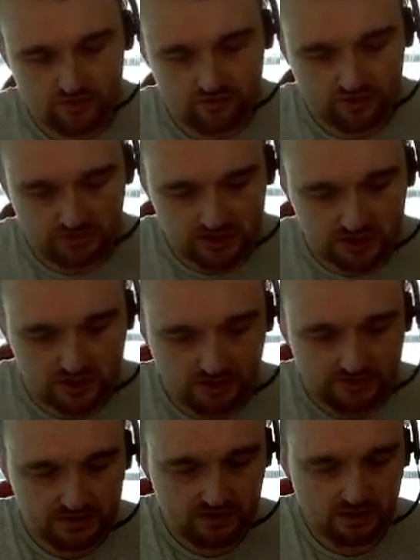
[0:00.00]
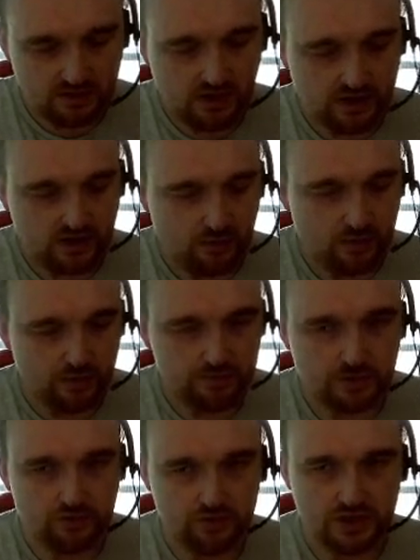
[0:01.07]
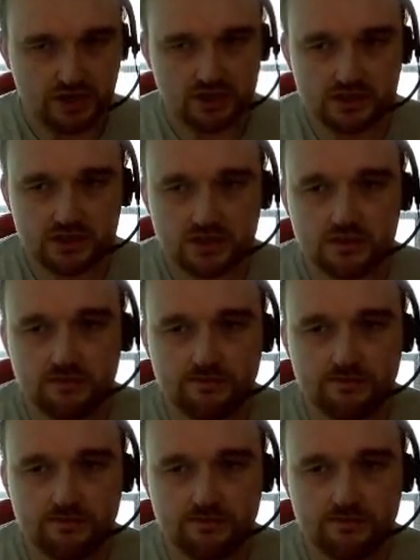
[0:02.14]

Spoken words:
Dreamer 7, A Coward Betrays.